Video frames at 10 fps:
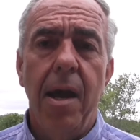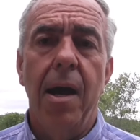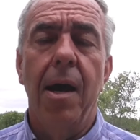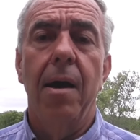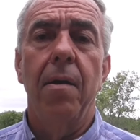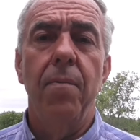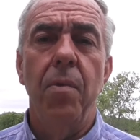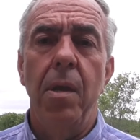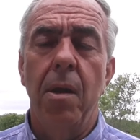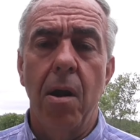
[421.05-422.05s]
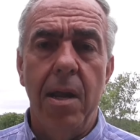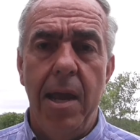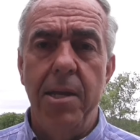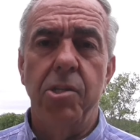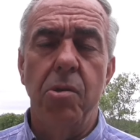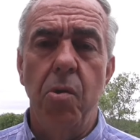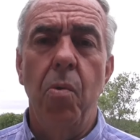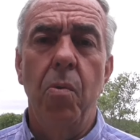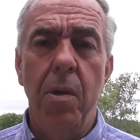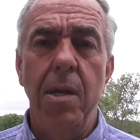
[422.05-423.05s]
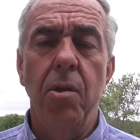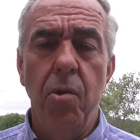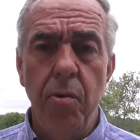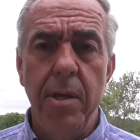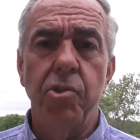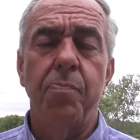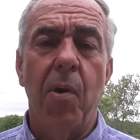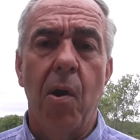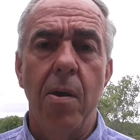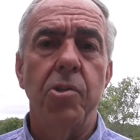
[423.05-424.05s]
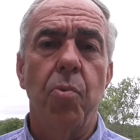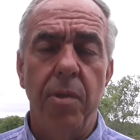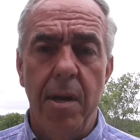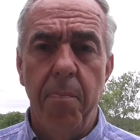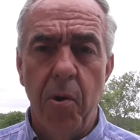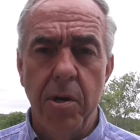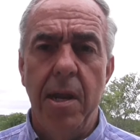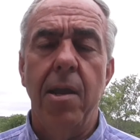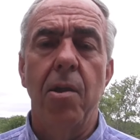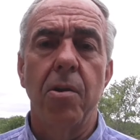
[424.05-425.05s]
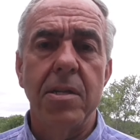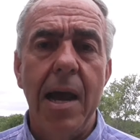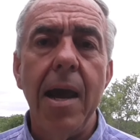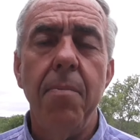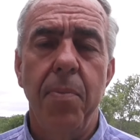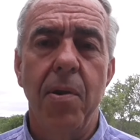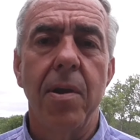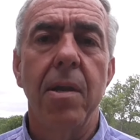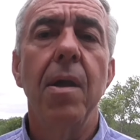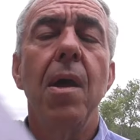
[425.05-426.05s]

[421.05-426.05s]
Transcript: Uh, in our case, you need to do these parts within a particular time period.